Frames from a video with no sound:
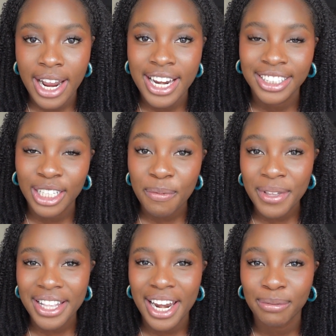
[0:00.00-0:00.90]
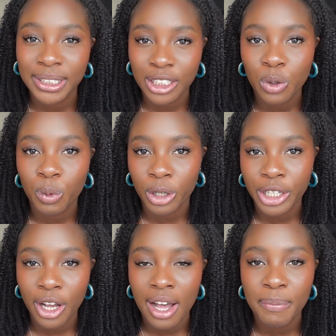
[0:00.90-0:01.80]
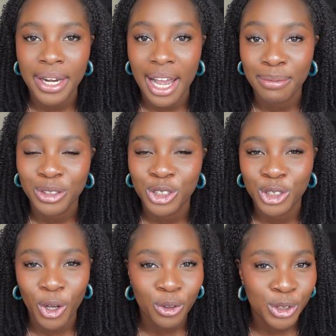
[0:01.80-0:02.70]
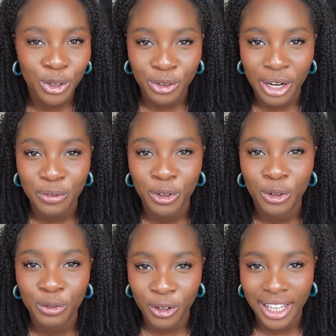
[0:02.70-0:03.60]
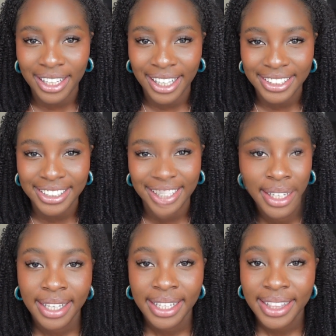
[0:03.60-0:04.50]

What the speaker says: And it's something that I'm still working on, but I'm so grateful for that lesson.